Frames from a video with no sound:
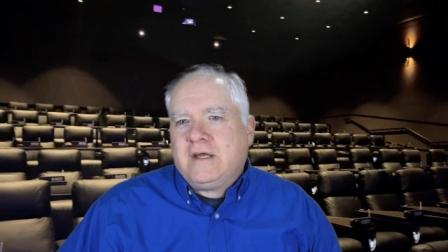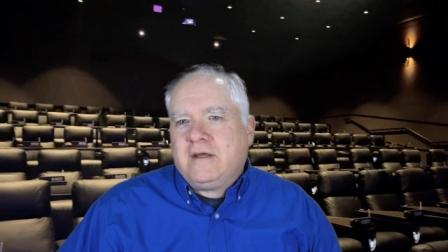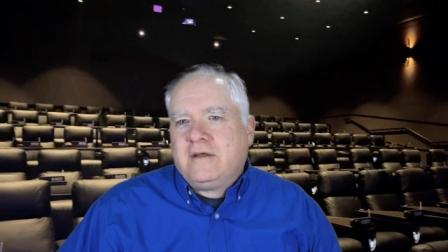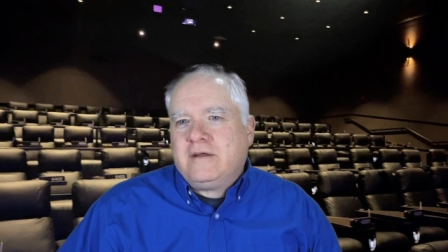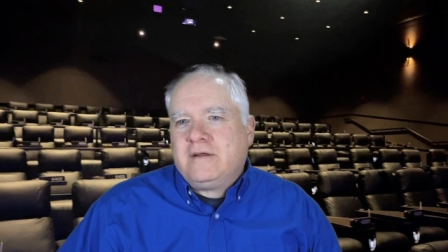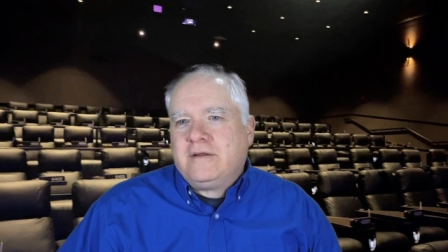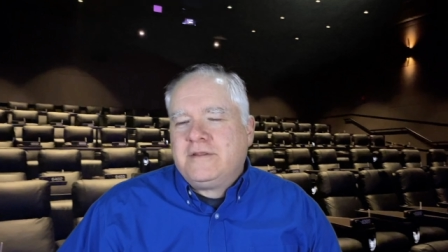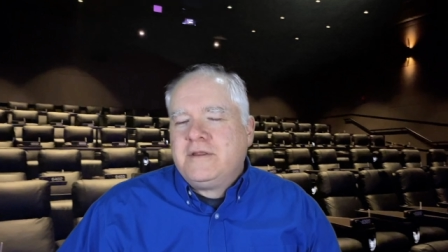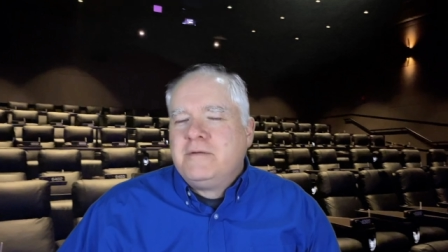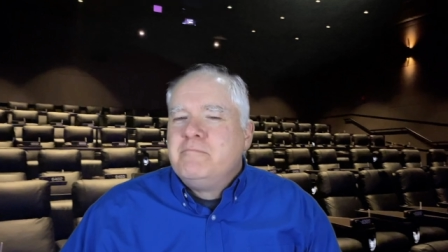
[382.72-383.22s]

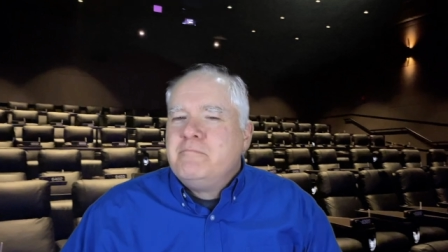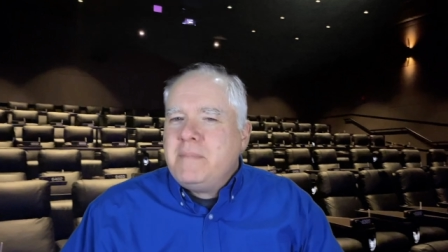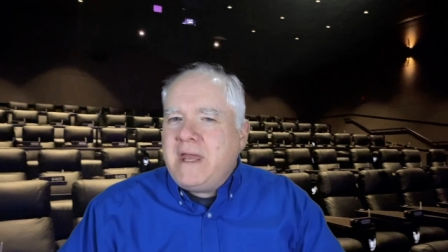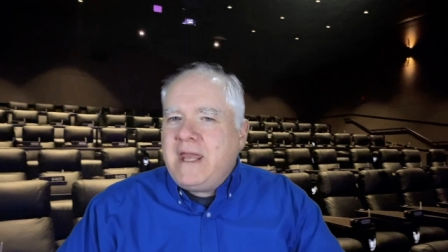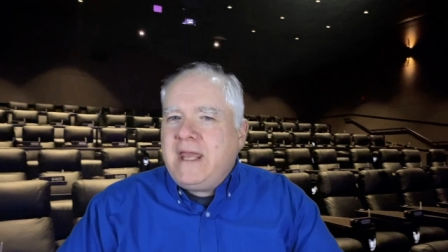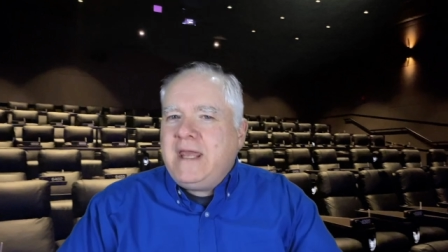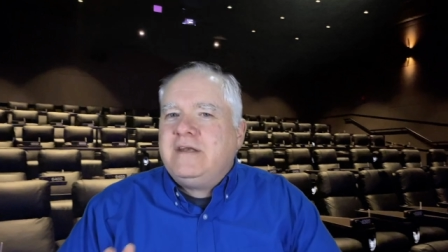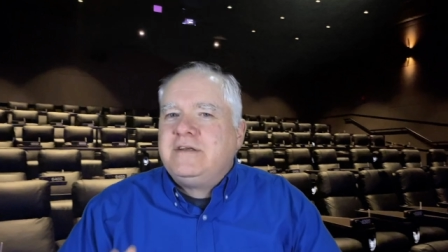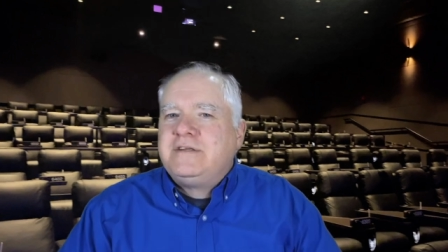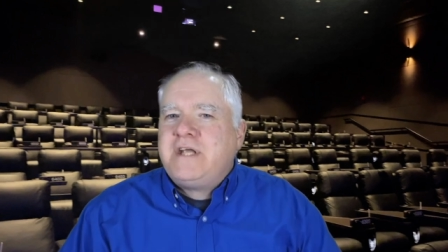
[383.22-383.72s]
the
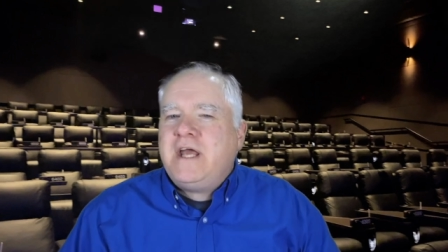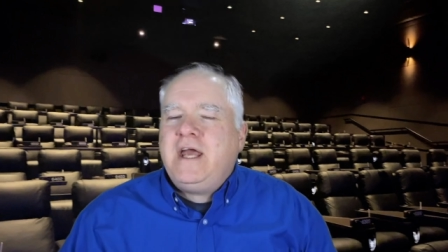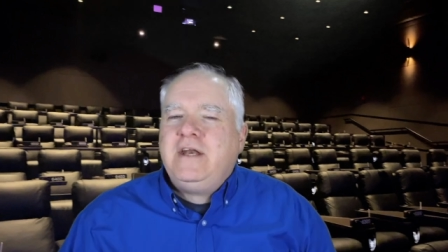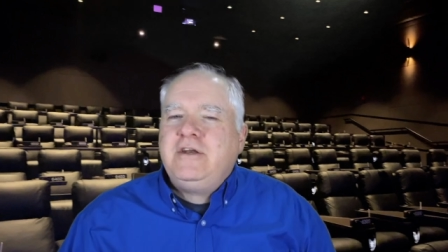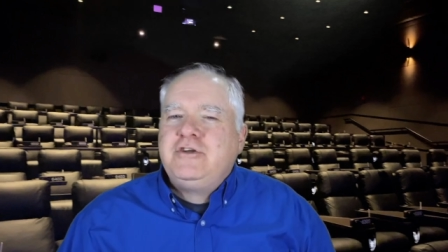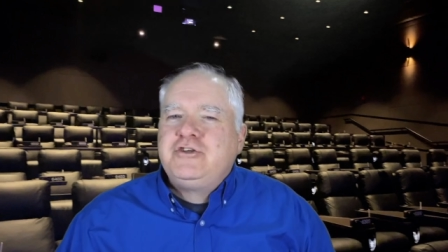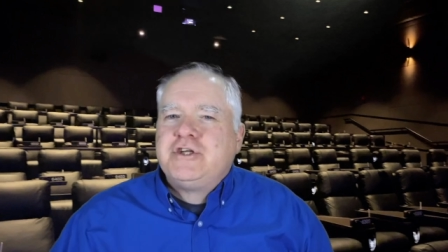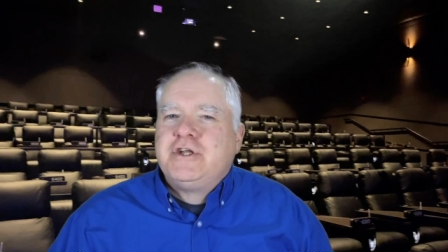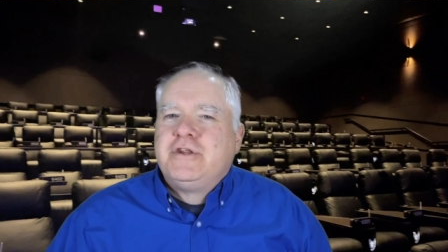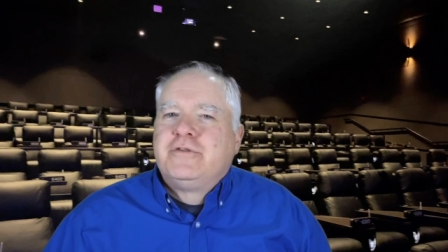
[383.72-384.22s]
main
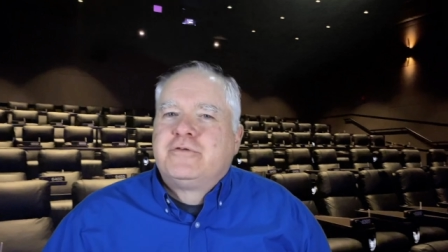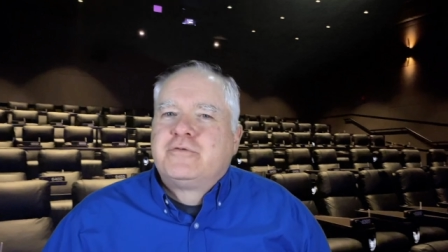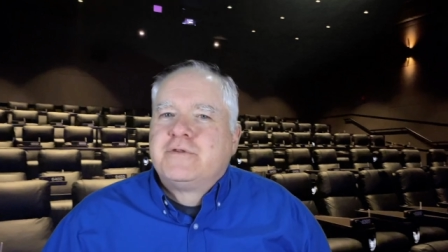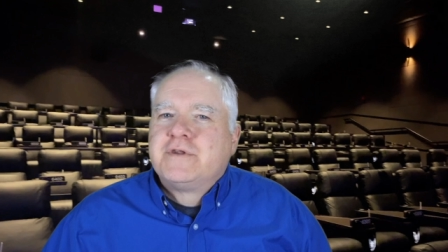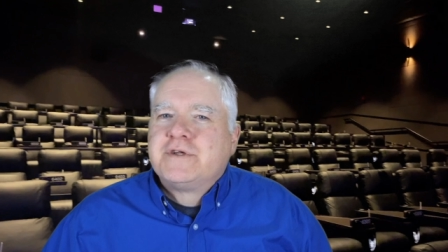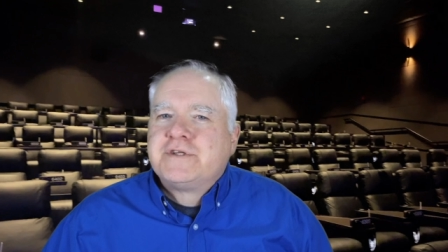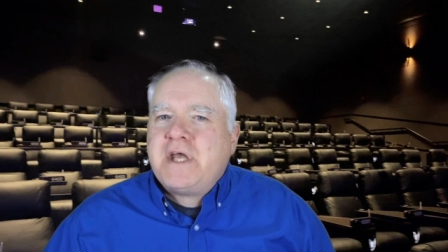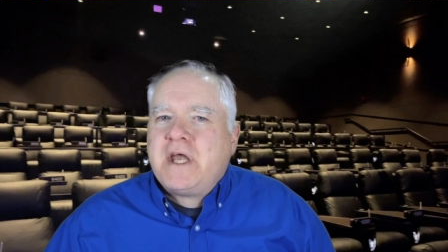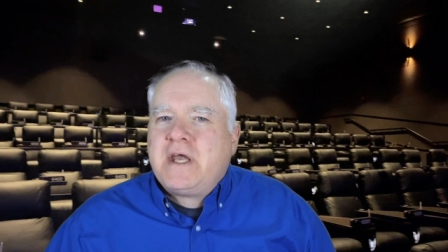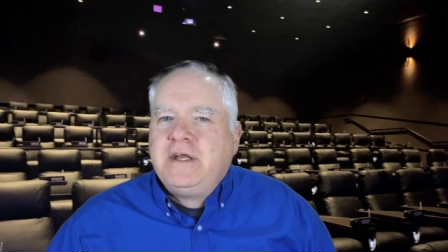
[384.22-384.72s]
tension through
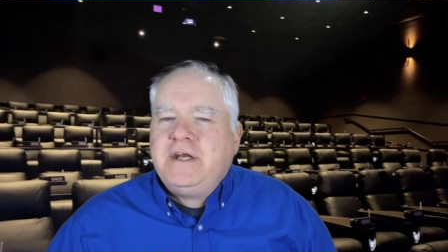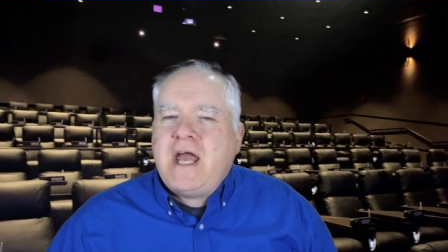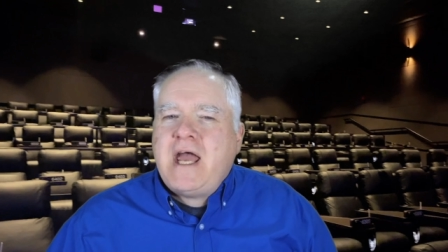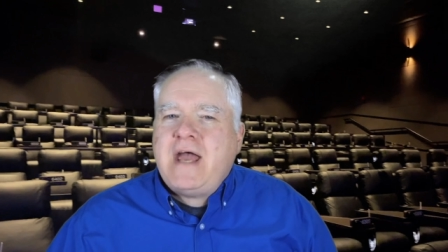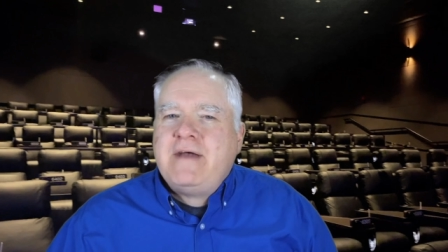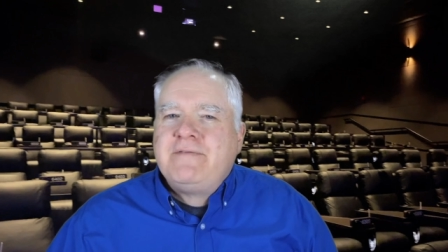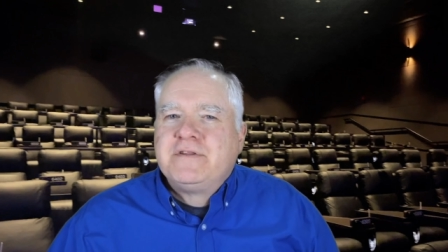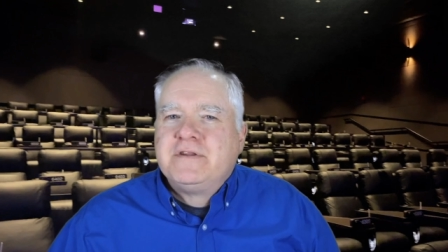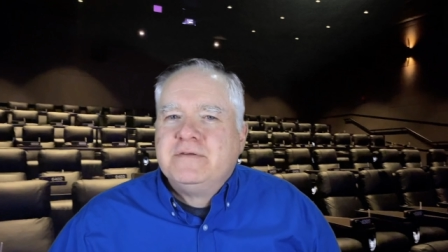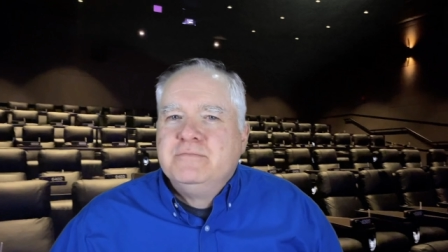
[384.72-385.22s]
the second
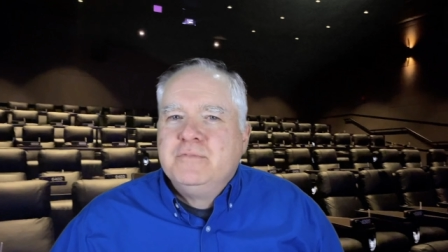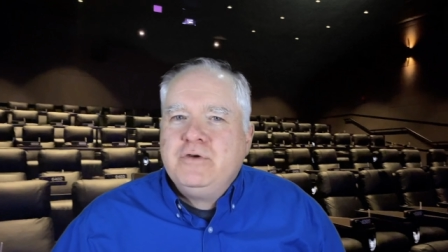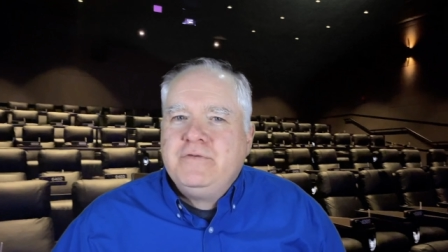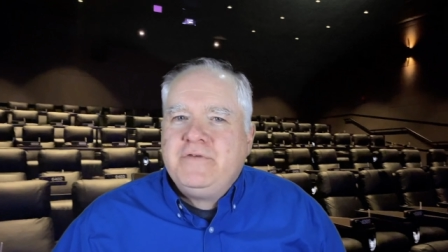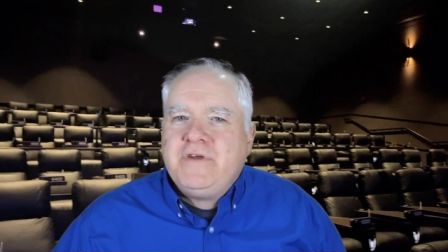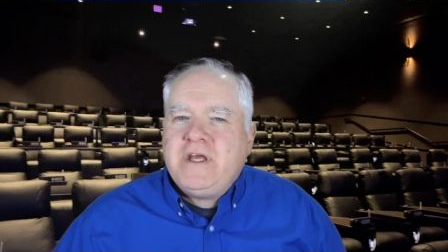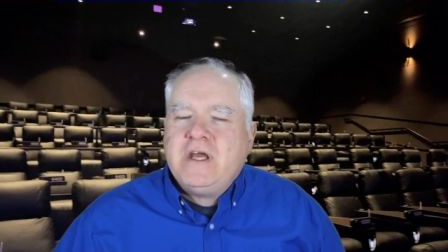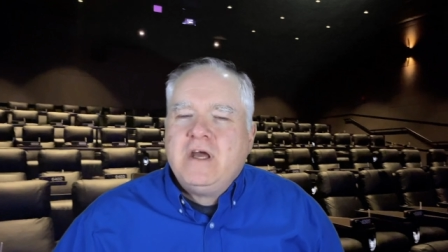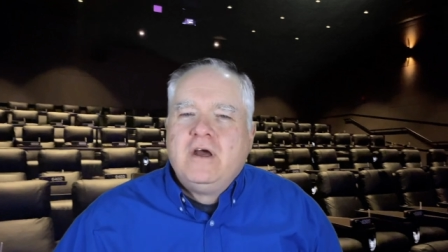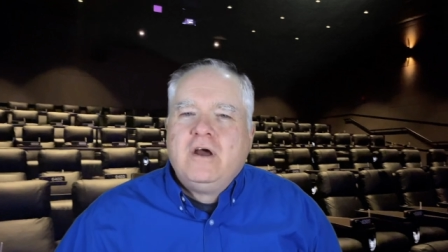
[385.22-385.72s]
half of the
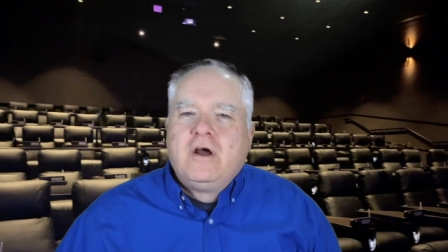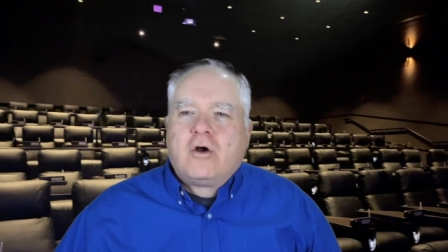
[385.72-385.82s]
movie